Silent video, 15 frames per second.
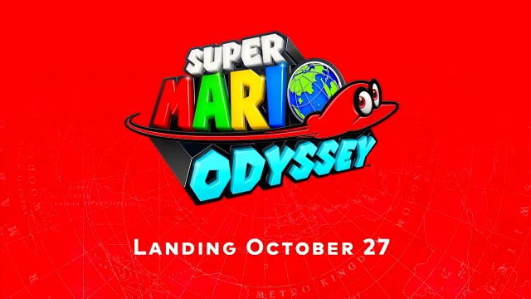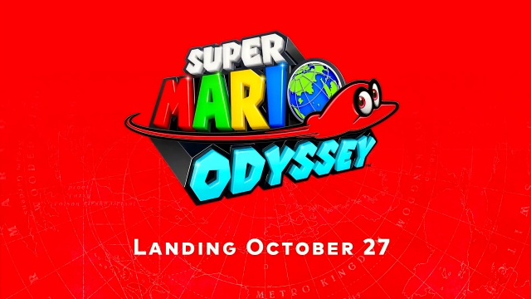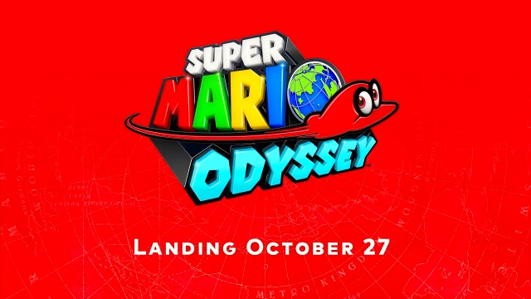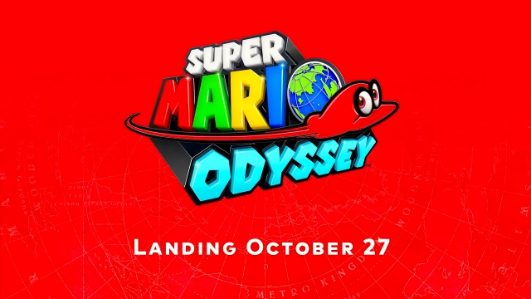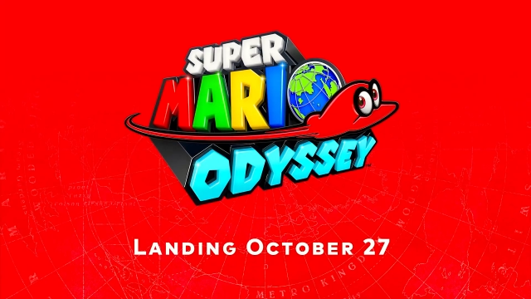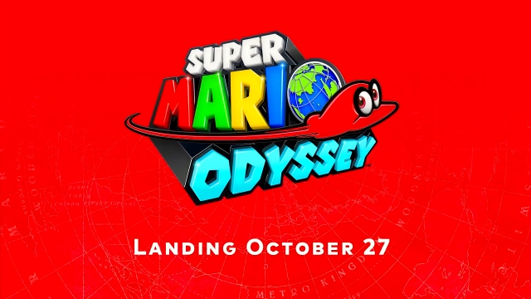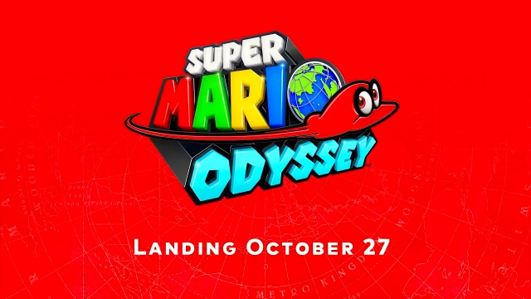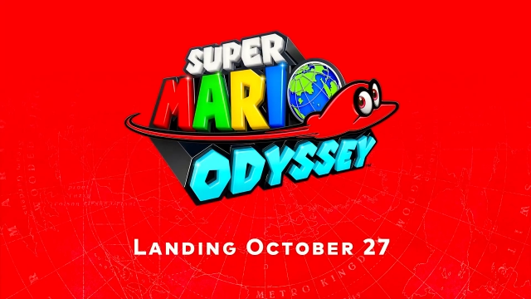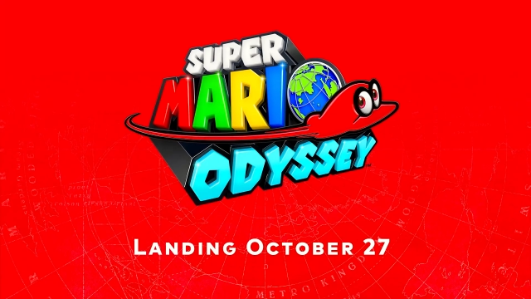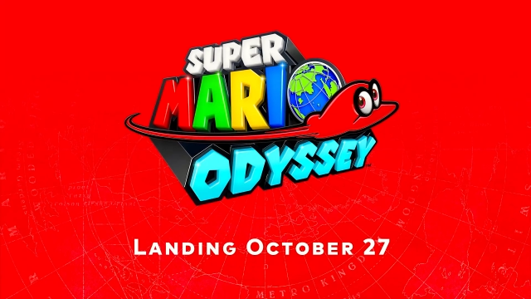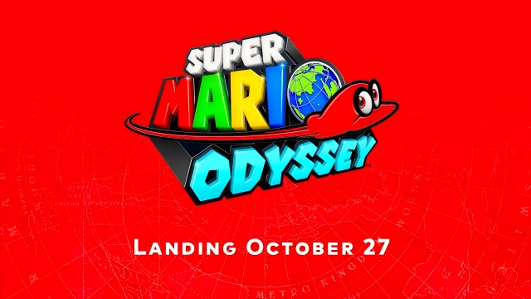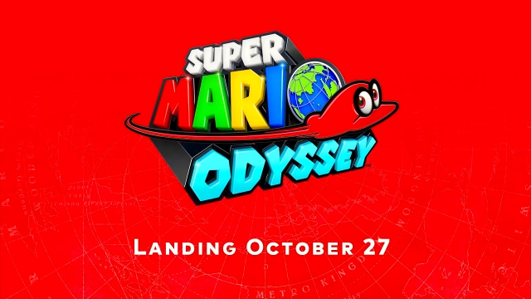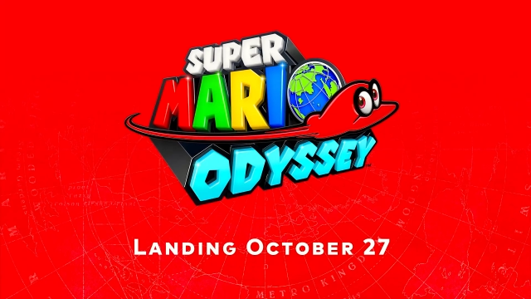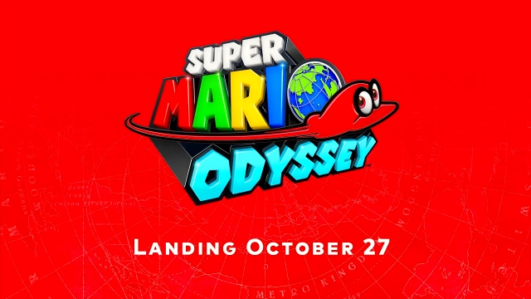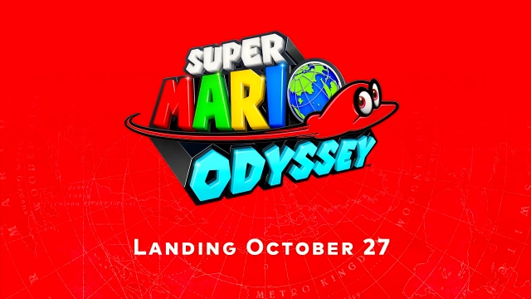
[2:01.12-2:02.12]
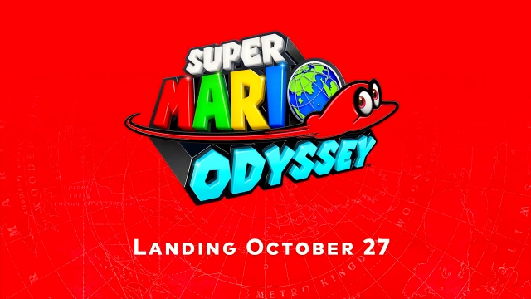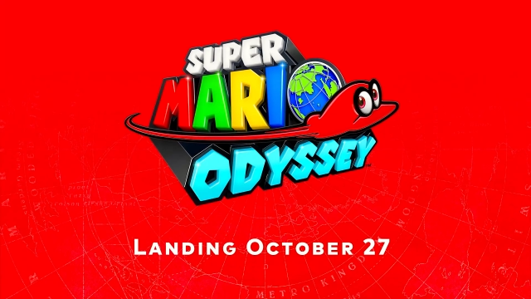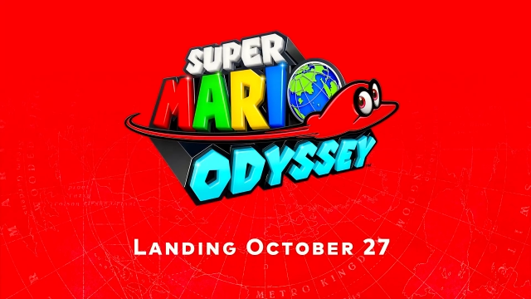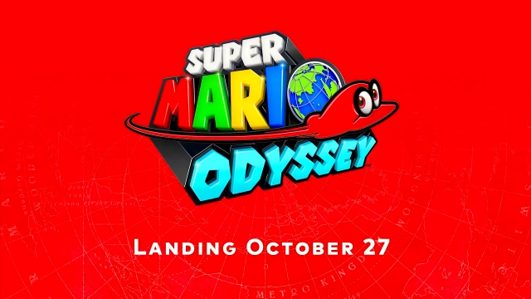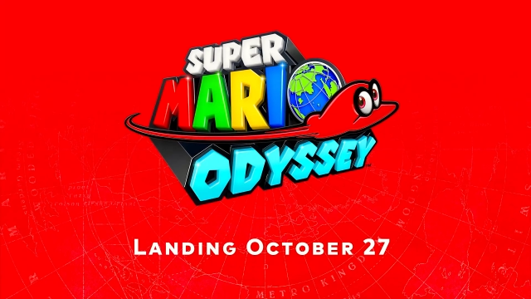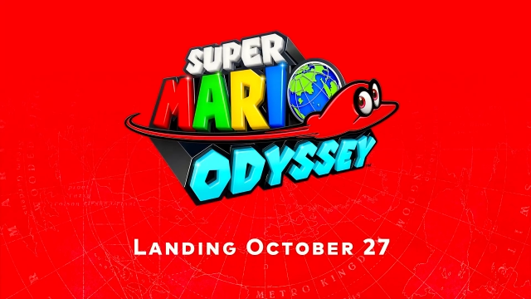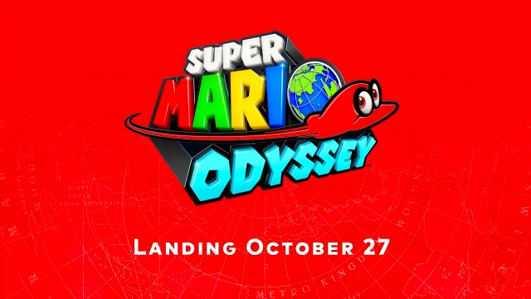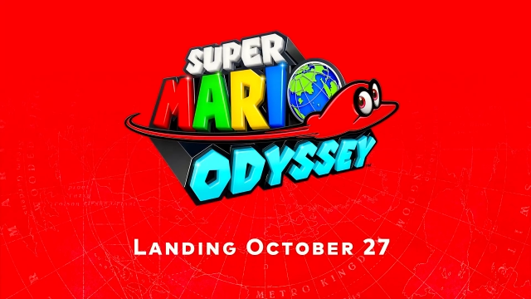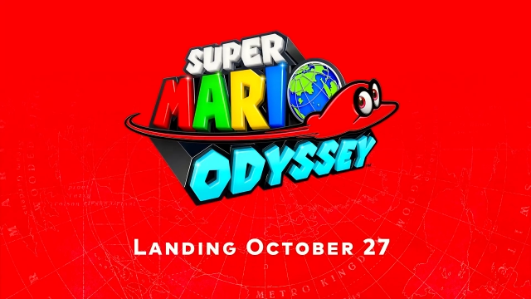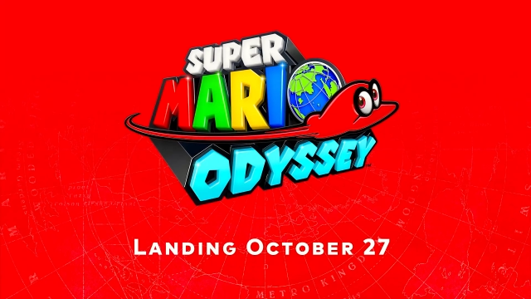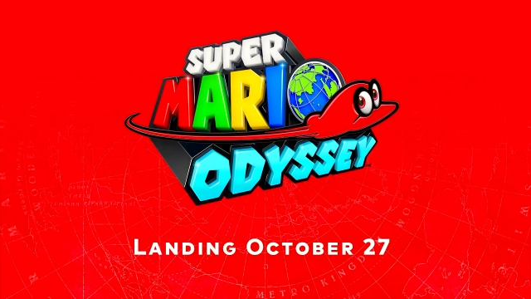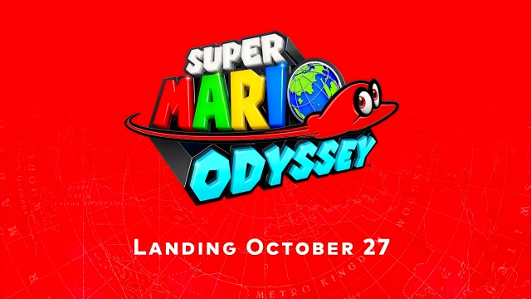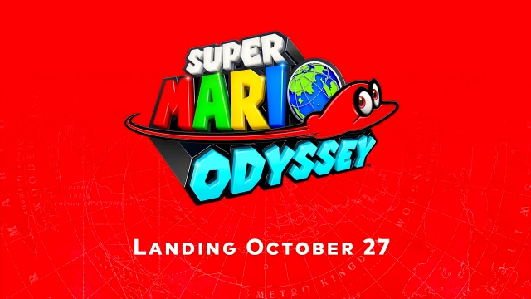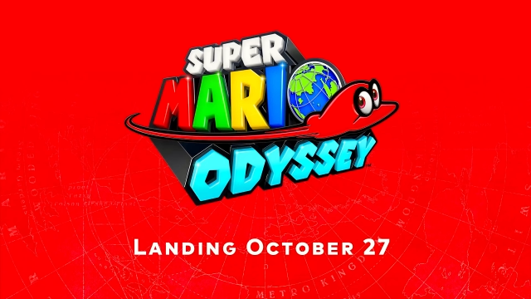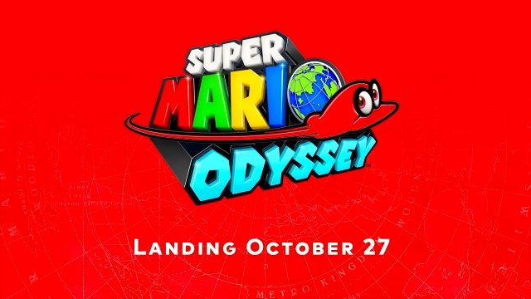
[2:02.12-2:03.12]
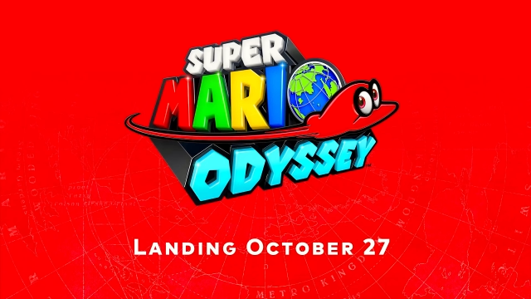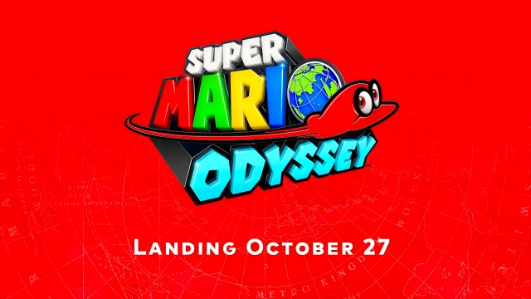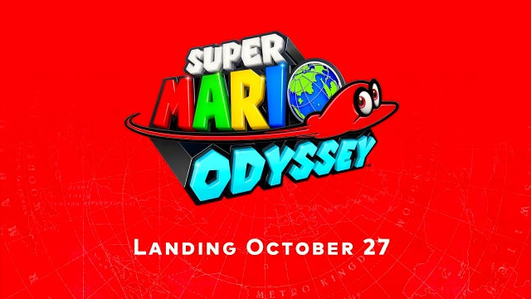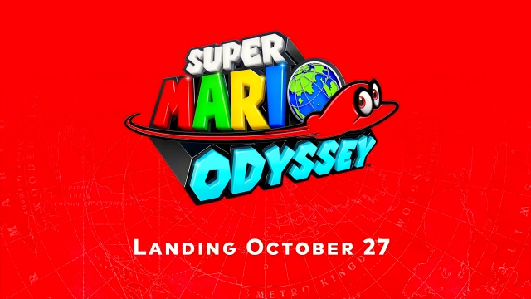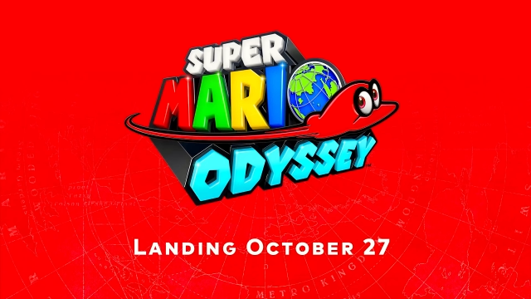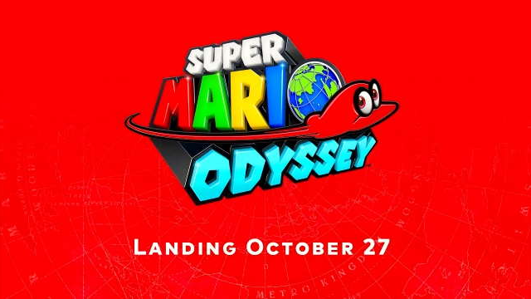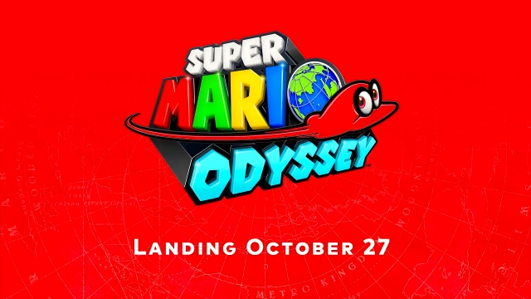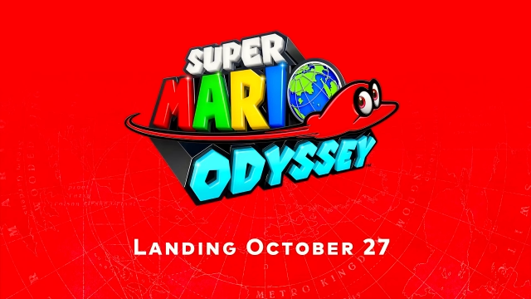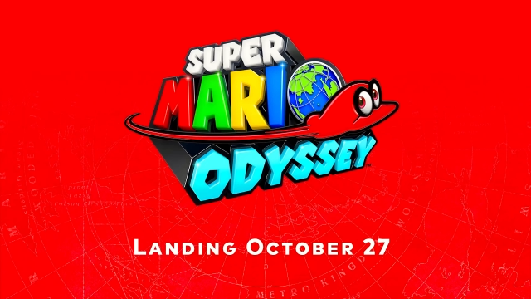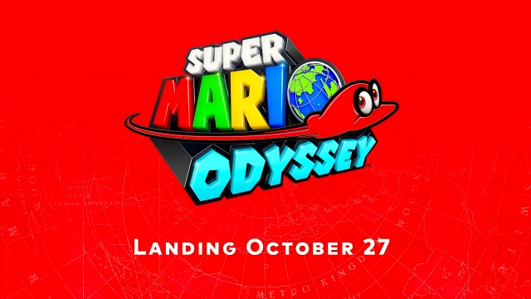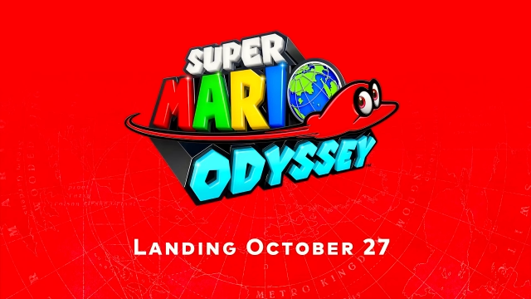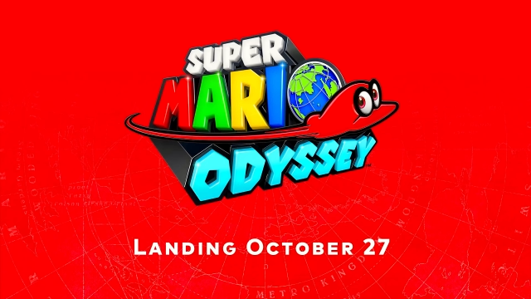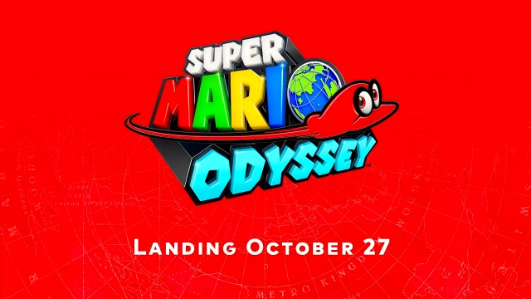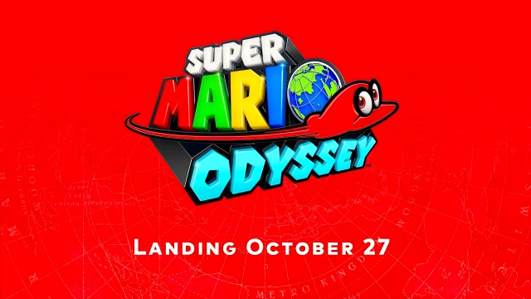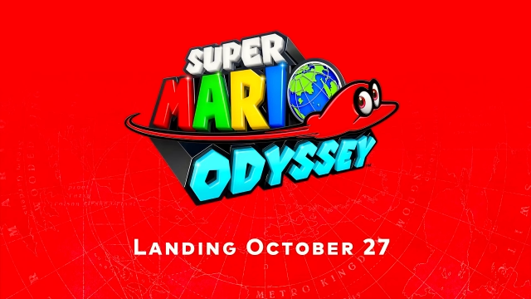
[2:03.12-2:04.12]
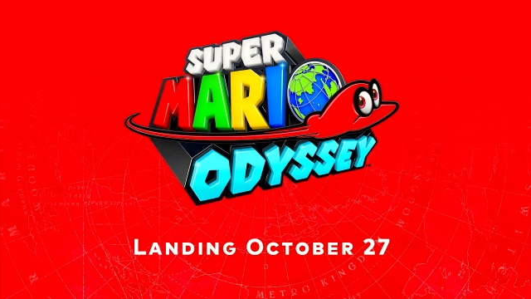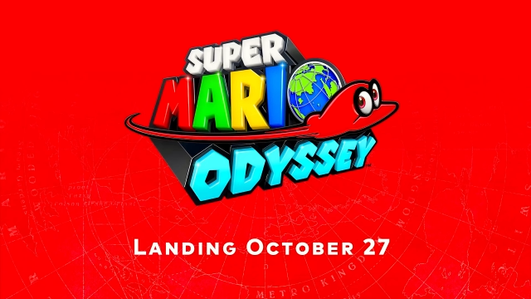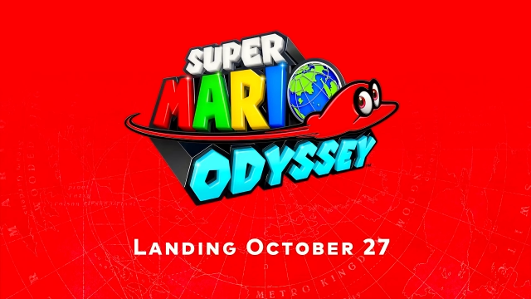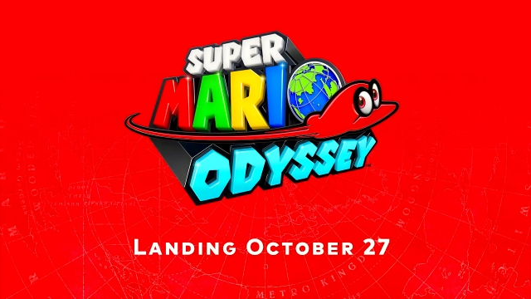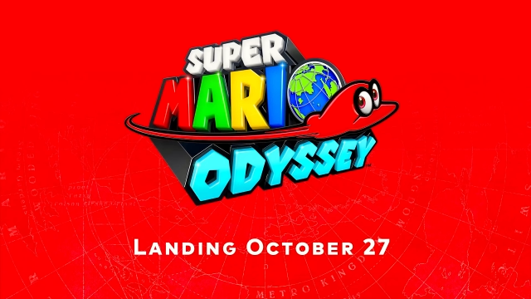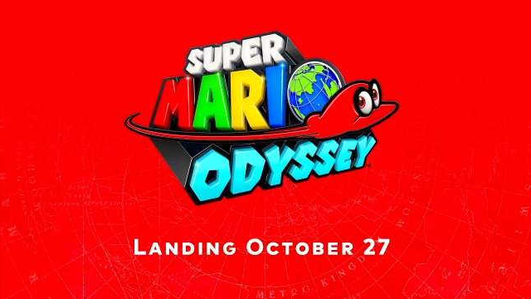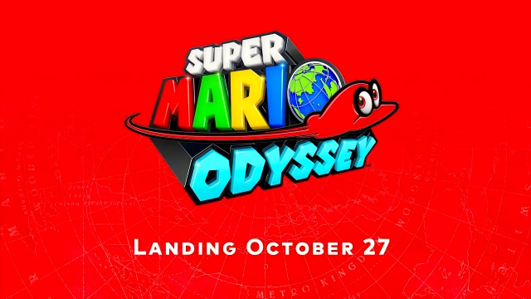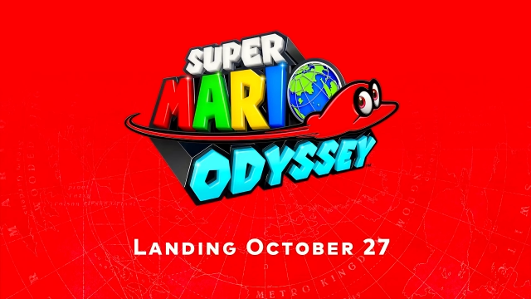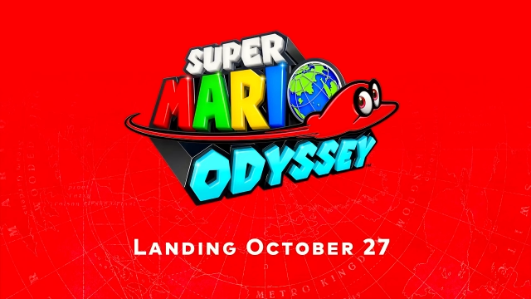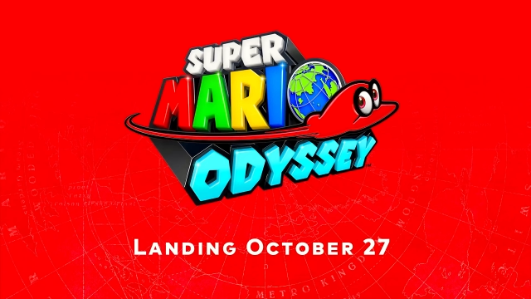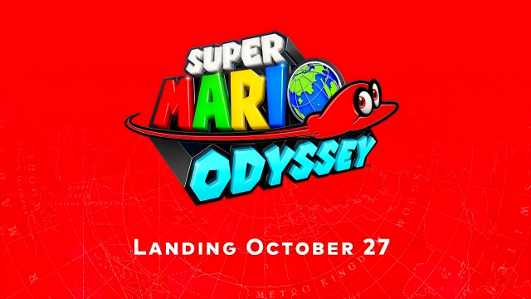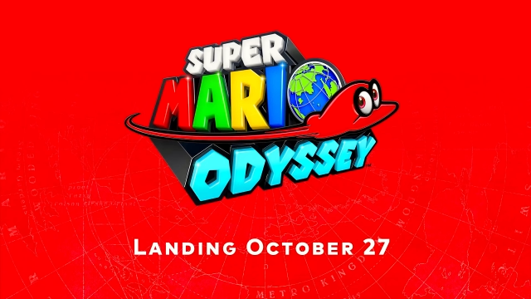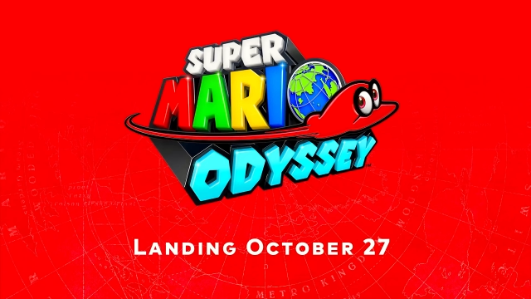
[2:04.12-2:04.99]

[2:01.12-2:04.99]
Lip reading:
[unreadable: no face in view]